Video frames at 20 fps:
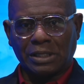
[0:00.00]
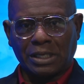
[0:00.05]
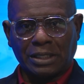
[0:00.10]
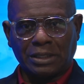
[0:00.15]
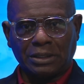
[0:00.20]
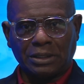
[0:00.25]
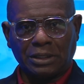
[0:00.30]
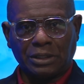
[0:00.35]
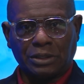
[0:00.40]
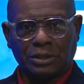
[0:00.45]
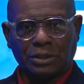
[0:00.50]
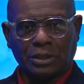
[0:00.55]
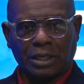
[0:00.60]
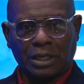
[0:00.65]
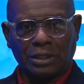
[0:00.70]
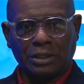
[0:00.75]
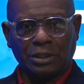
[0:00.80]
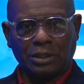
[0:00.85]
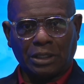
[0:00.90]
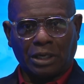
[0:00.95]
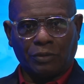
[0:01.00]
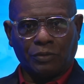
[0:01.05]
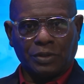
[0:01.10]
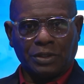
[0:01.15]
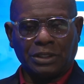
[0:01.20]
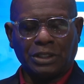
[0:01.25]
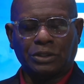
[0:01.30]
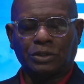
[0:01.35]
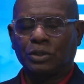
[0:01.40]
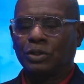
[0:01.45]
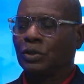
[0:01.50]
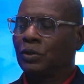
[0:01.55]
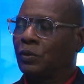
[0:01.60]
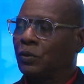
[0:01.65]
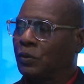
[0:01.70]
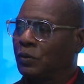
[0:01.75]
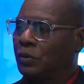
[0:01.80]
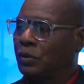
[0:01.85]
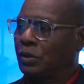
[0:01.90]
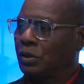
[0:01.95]
I would need to
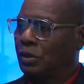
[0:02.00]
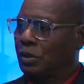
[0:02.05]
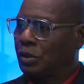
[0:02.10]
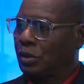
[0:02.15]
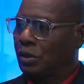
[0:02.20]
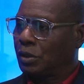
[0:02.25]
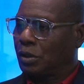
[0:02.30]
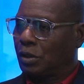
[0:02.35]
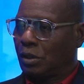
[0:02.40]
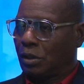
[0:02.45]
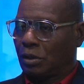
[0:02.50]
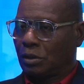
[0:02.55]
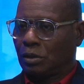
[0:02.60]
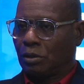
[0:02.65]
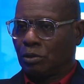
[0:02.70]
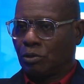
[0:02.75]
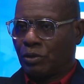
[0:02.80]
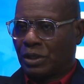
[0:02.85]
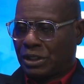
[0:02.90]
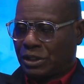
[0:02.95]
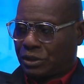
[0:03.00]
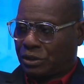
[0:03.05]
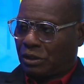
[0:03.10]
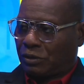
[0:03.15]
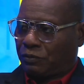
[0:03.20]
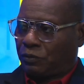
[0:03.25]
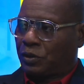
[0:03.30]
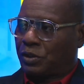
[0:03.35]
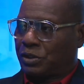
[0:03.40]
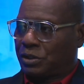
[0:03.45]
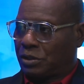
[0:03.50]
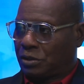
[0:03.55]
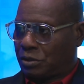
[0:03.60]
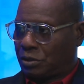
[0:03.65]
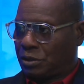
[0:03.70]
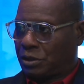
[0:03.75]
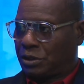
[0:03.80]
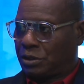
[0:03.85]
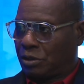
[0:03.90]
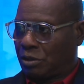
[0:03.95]
know the registered voters to
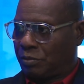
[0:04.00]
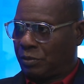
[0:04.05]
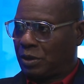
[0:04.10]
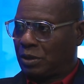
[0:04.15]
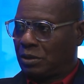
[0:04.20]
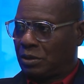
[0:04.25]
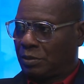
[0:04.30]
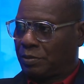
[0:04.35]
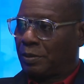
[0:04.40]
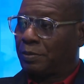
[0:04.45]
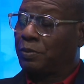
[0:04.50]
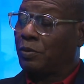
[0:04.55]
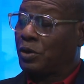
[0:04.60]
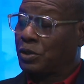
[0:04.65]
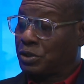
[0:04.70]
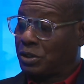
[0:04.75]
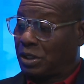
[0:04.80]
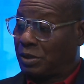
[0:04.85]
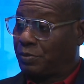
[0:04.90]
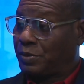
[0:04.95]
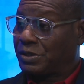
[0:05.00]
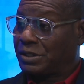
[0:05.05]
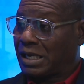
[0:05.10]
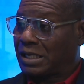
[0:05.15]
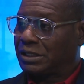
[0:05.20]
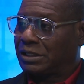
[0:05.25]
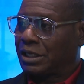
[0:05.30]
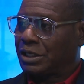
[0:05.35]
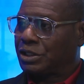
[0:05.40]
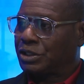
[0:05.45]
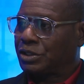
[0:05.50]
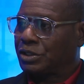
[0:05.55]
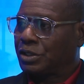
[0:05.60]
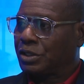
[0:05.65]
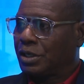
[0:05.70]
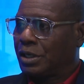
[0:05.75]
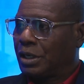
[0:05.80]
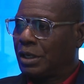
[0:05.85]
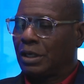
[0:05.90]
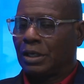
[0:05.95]
determine the proportion, the percentage.
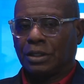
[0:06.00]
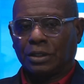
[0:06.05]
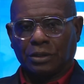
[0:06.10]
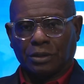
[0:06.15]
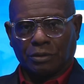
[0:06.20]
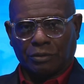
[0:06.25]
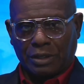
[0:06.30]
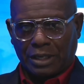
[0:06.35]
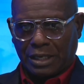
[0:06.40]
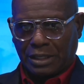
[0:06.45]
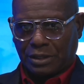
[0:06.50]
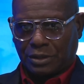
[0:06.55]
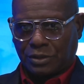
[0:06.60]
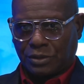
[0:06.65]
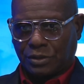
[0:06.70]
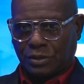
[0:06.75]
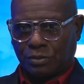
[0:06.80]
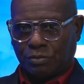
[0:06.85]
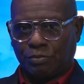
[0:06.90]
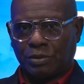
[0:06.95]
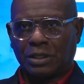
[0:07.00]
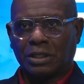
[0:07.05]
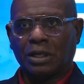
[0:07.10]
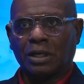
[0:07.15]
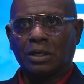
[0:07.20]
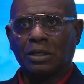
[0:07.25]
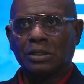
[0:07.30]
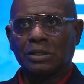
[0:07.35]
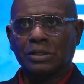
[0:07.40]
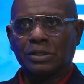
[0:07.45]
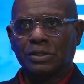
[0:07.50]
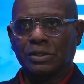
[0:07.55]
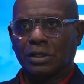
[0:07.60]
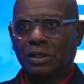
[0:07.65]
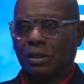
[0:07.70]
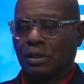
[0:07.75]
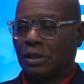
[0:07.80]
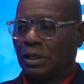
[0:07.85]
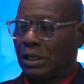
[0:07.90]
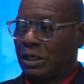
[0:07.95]
Right? Because
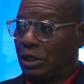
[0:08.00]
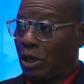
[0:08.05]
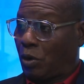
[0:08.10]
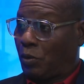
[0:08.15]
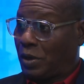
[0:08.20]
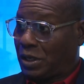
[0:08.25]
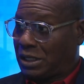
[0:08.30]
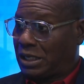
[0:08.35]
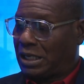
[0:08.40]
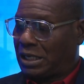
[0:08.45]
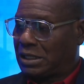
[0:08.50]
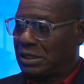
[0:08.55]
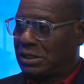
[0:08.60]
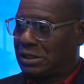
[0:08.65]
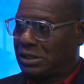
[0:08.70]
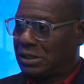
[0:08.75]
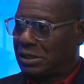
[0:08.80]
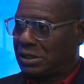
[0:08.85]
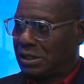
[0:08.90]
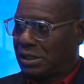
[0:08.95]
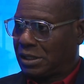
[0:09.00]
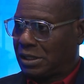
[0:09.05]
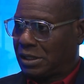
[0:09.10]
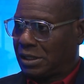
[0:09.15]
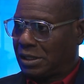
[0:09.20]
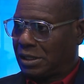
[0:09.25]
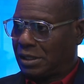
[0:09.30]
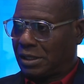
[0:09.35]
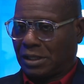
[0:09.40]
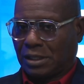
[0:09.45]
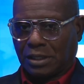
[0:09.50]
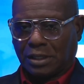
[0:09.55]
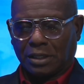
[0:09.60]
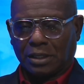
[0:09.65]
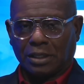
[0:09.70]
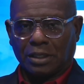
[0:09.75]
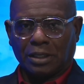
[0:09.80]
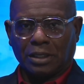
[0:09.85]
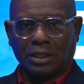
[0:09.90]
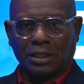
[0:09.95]
in our case,
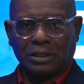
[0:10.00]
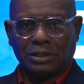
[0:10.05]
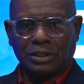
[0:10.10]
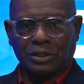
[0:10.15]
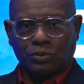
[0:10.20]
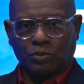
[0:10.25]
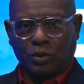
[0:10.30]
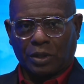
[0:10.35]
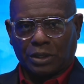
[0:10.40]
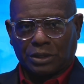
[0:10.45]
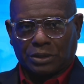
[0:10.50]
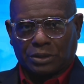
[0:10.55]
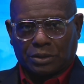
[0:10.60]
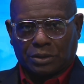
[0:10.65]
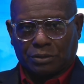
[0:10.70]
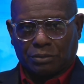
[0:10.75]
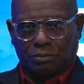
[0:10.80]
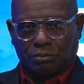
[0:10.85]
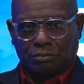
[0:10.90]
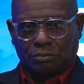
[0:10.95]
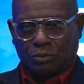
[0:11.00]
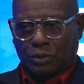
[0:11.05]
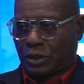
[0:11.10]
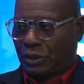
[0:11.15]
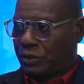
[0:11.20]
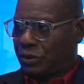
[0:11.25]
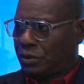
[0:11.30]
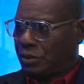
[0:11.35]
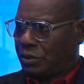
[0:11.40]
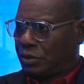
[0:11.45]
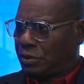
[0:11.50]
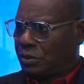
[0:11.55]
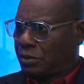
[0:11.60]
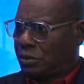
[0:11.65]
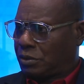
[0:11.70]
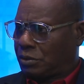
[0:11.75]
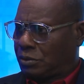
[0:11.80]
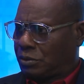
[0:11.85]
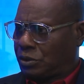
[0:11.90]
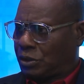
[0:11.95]
it is what? But
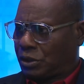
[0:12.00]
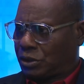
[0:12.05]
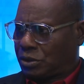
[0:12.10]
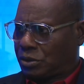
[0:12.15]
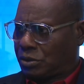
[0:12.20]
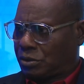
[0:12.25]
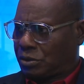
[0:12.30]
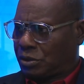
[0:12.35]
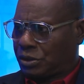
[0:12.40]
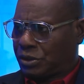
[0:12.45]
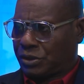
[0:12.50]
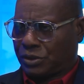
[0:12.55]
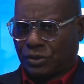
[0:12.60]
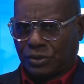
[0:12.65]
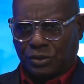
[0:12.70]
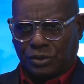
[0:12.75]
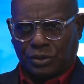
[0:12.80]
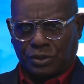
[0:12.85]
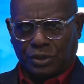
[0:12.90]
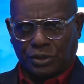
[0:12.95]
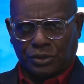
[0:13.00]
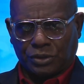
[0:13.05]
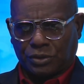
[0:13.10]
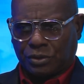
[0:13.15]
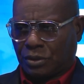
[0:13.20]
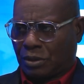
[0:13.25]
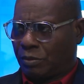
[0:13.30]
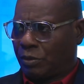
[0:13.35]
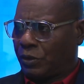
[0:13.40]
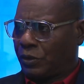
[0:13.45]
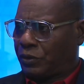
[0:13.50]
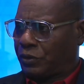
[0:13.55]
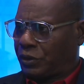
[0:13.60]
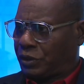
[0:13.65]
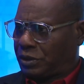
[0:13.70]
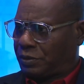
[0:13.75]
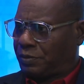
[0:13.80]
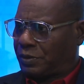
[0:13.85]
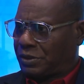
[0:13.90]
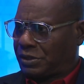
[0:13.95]
just about
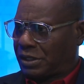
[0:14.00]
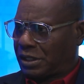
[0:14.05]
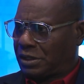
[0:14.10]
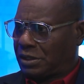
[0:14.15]
30%?